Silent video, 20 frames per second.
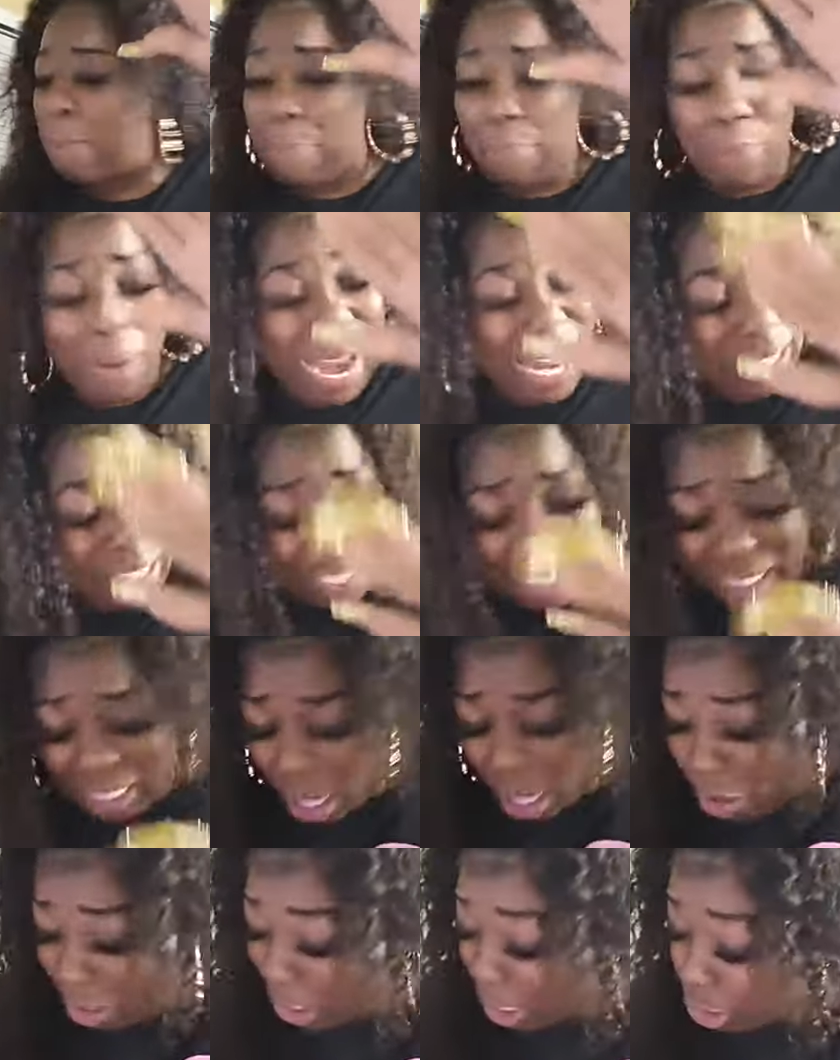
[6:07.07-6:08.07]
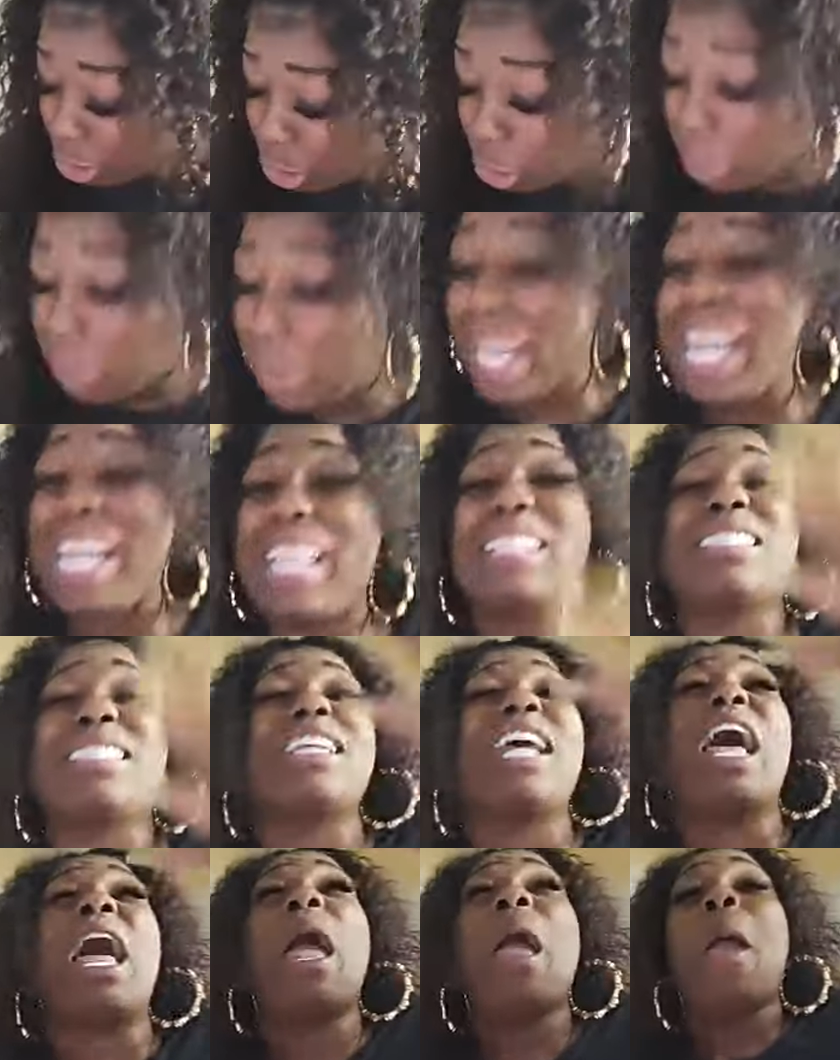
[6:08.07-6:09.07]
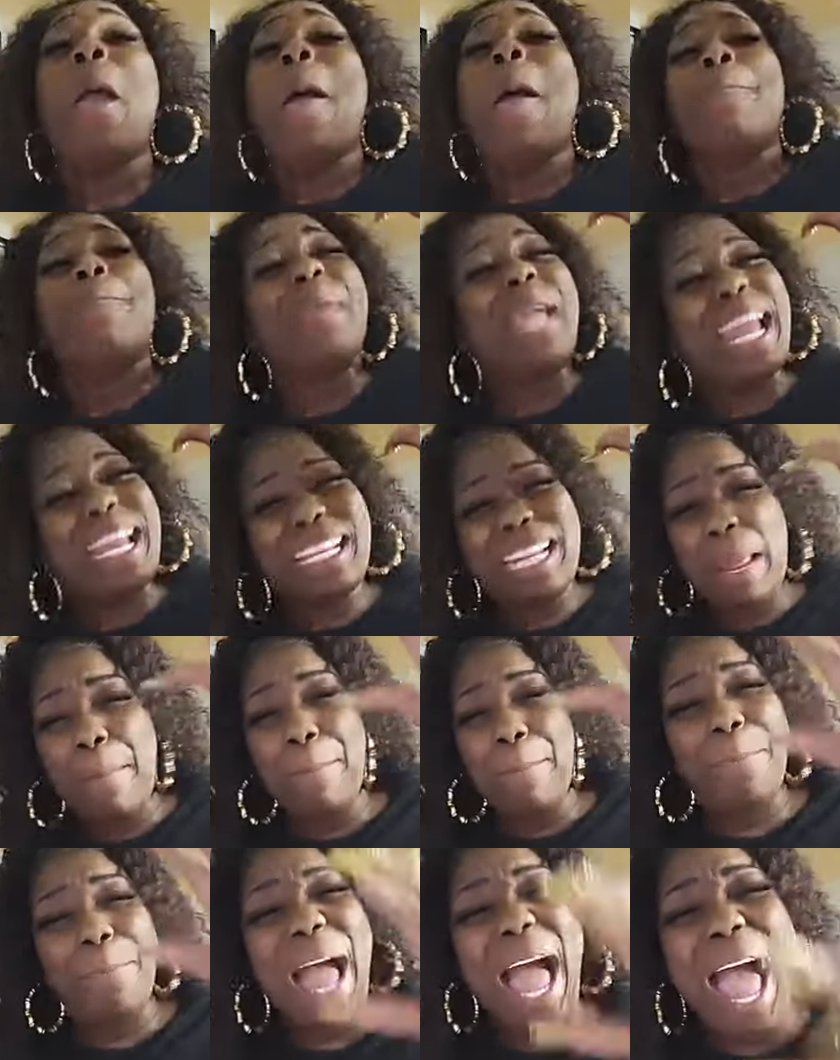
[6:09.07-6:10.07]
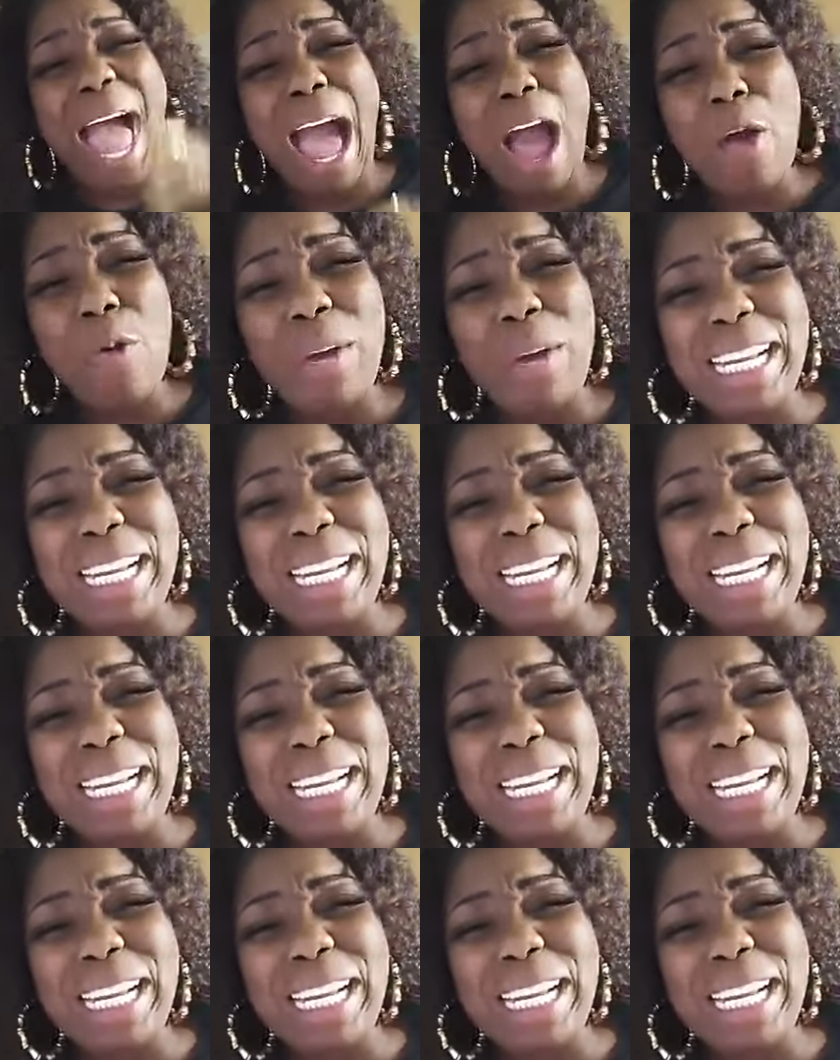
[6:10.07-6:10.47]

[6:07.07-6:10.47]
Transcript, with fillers: branches on the trees to bend and bow,